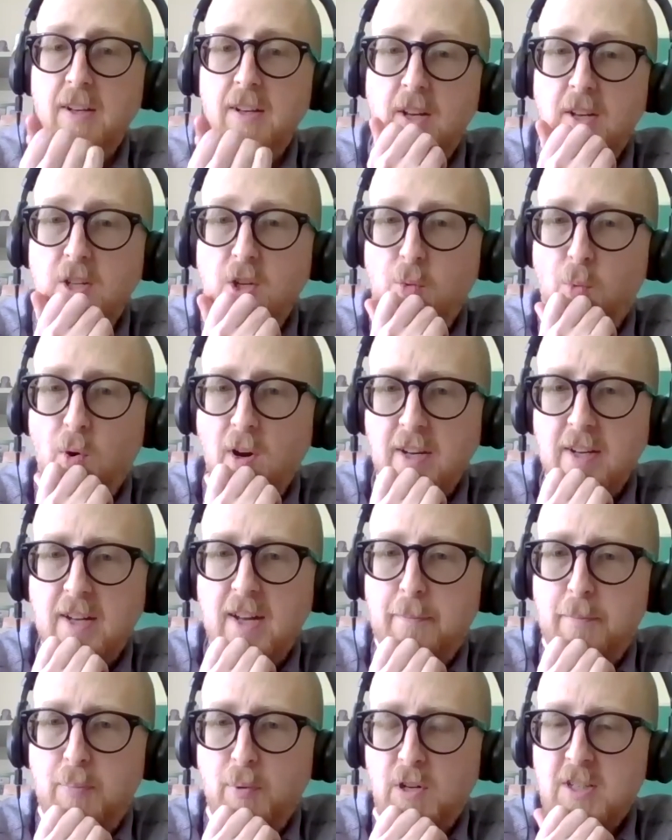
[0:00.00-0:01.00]
you want
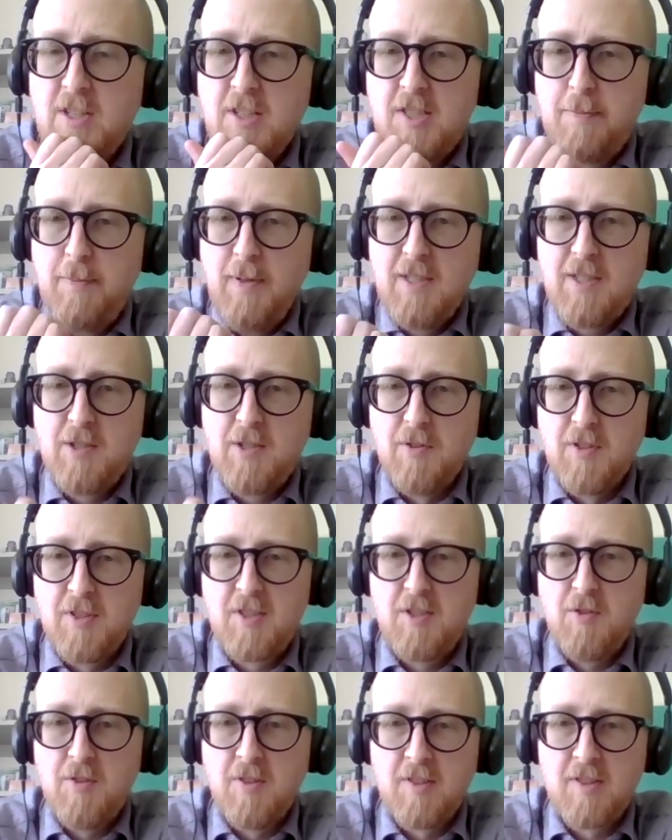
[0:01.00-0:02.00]
a book to speak to a
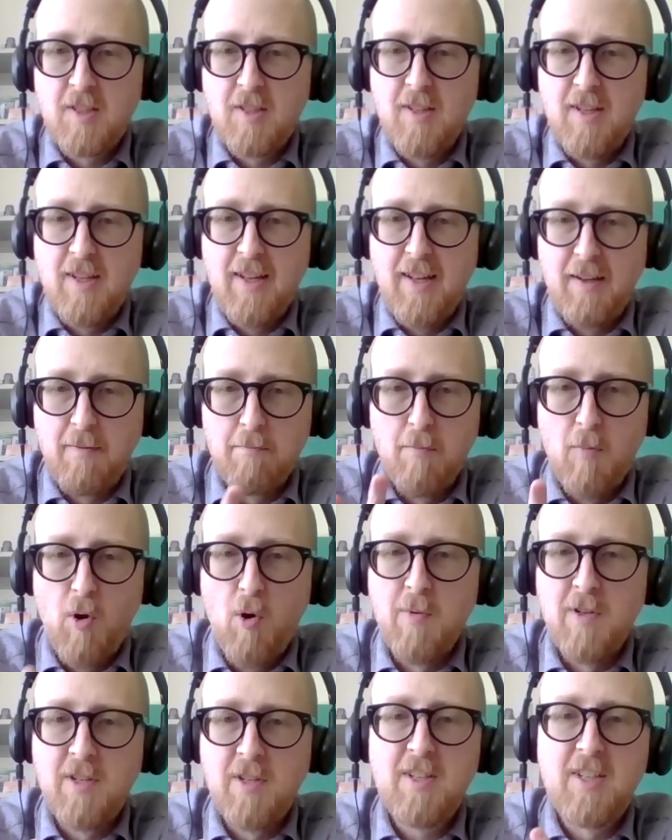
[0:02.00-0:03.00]
student's like
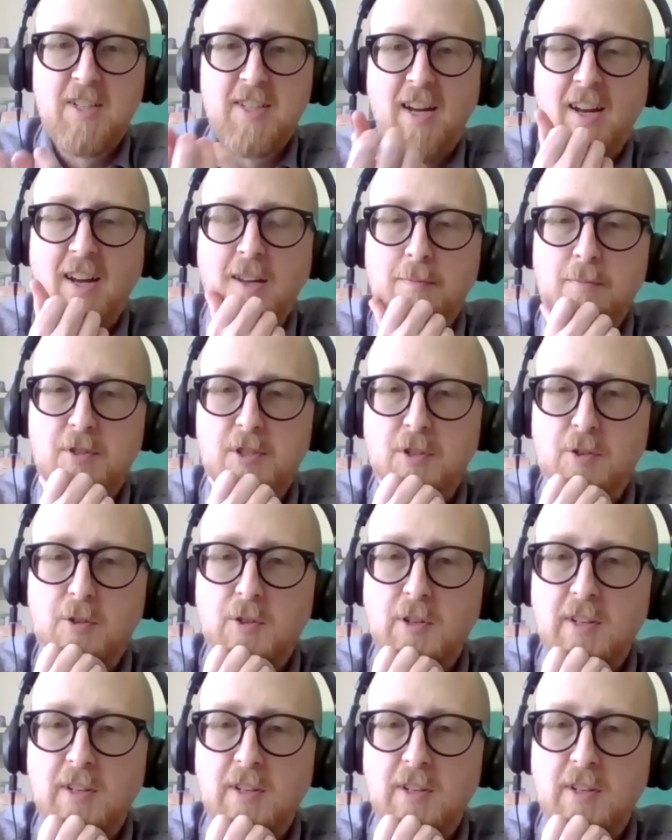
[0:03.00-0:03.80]
moment in time too.